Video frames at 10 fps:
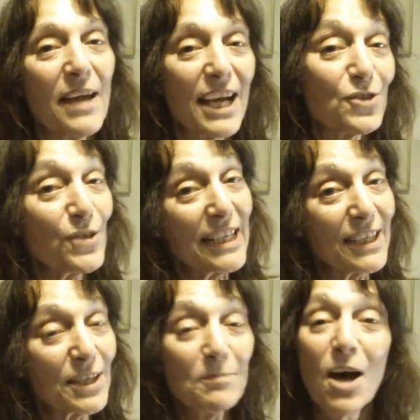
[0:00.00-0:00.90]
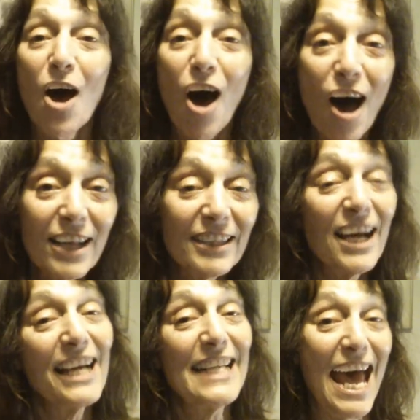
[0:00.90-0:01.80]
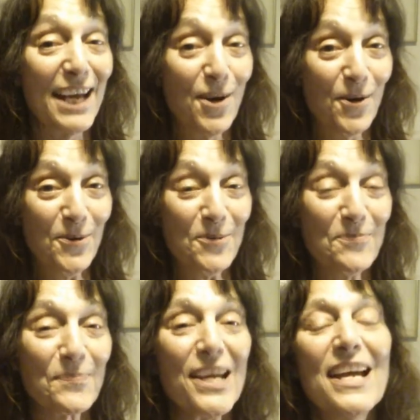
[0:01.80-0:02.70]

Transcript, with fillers: extra income online at home.